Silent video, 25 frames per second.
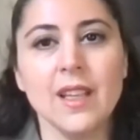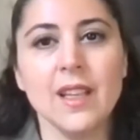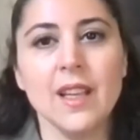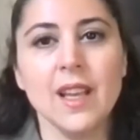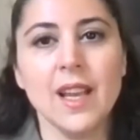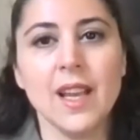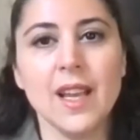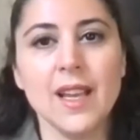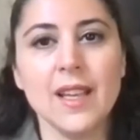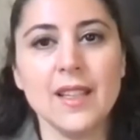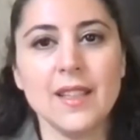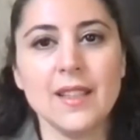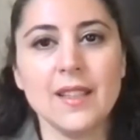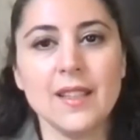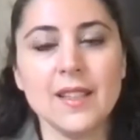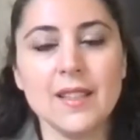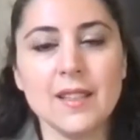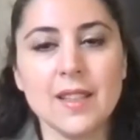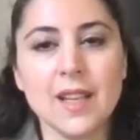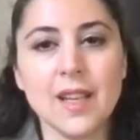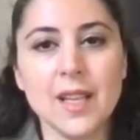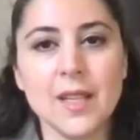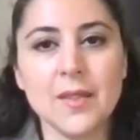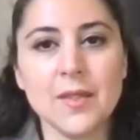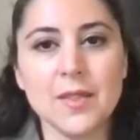And this
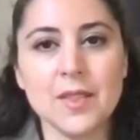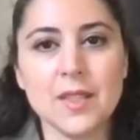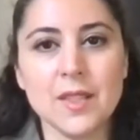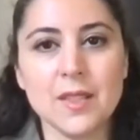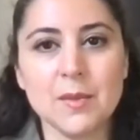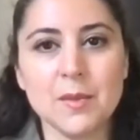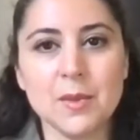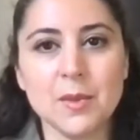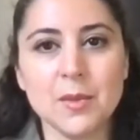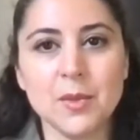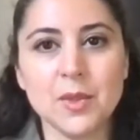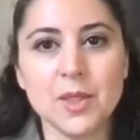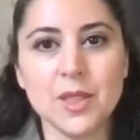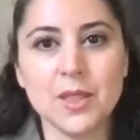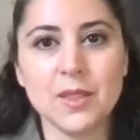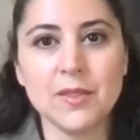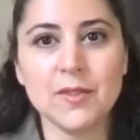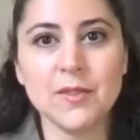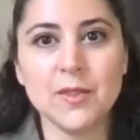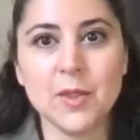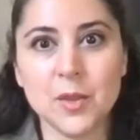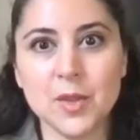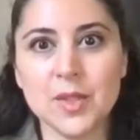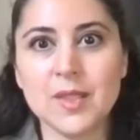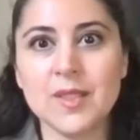kind of assessment really
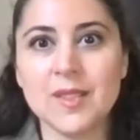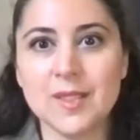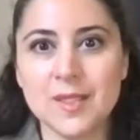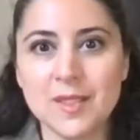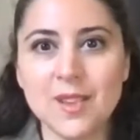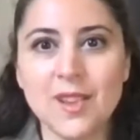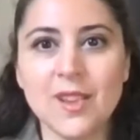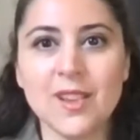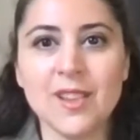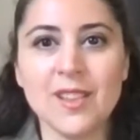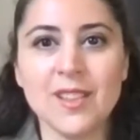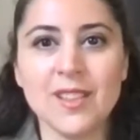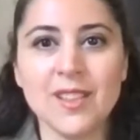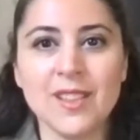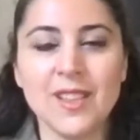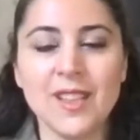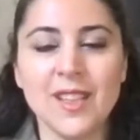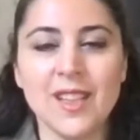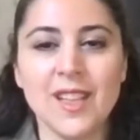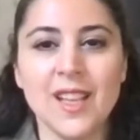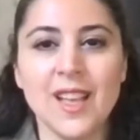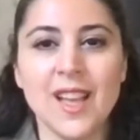focuses on